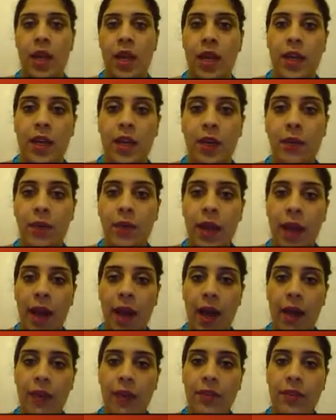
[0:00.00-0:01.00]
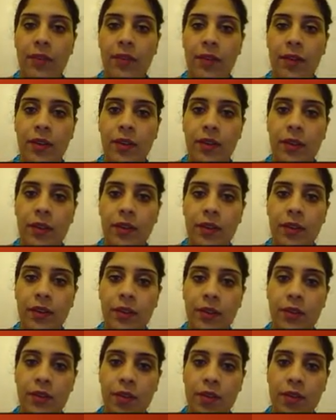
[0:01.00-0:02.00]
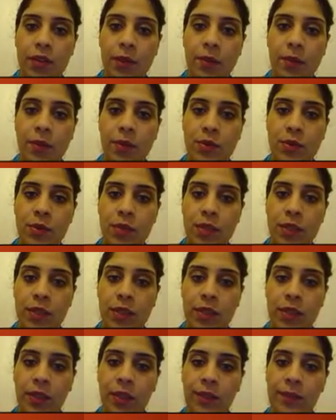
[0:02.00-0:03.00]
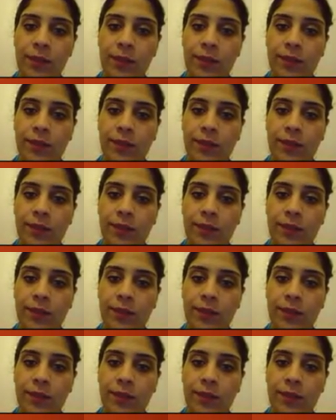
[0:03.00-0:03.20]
Here we have the jumpsuit here